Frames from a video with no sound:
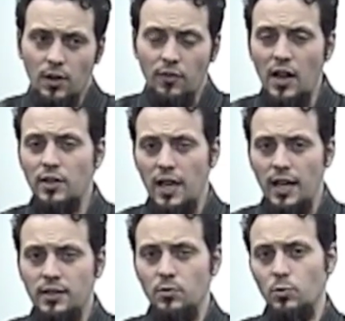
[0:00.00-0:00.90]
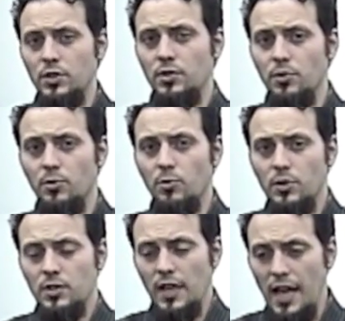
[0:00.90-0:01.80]
to act and
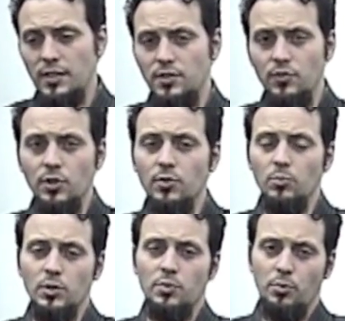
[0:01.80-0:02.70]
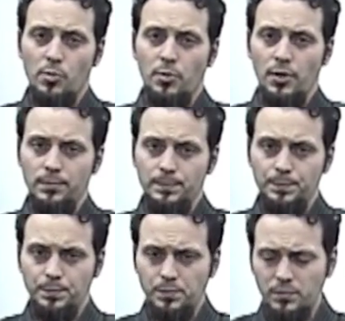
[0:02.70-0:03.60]
what's asked of you and what's appropriate.
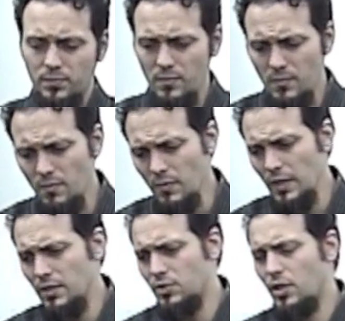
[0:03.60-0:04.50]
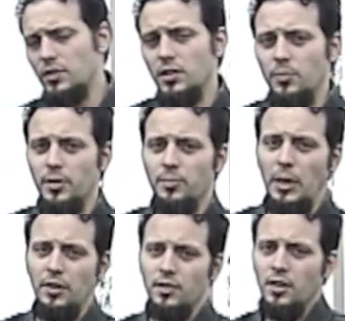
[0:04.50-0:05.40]
Let's talk a little bit
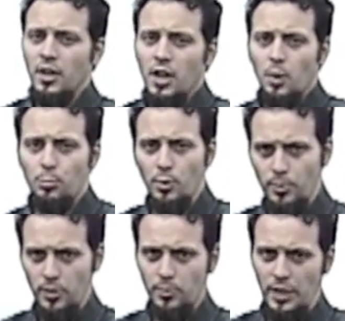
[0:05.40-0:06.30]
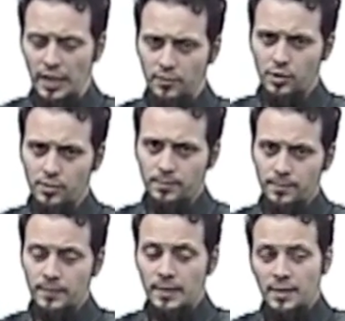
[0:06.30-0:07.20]
about appropriate behavior.
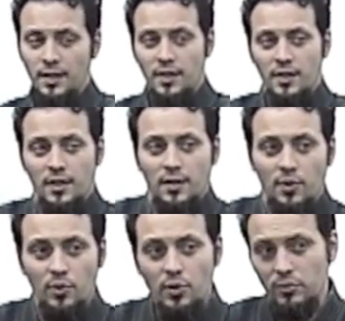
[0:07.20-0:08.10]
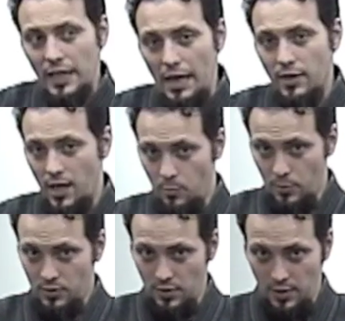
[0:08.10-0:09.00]
There are no loud
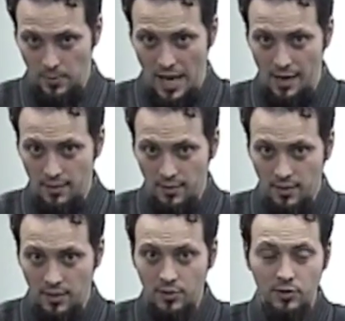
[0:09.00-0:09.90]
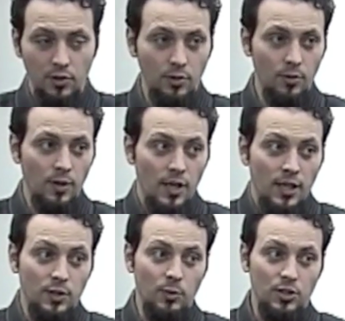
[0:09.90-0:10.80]
outbursts on the mat, so
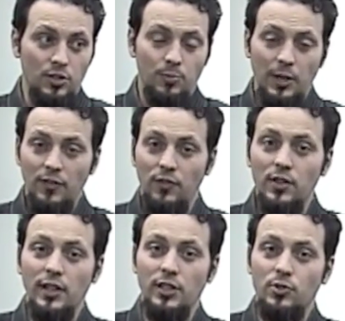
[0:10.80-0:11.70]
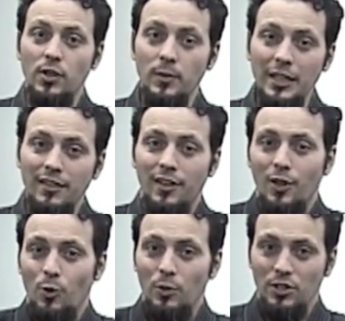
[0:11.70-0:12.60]
as much as you might feel like screaming,
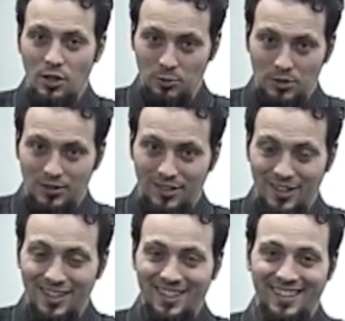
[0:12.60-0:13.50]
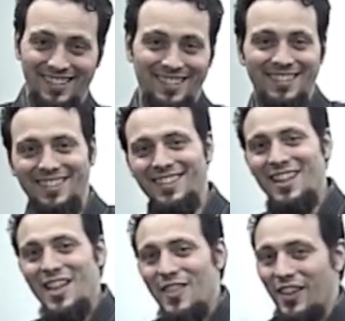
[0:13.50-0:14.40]
we don't.
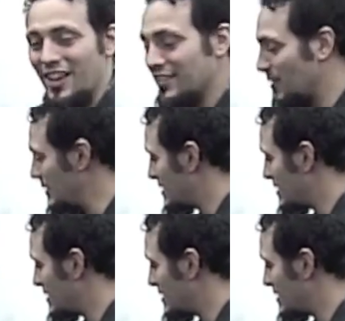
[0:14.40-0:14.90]
The concept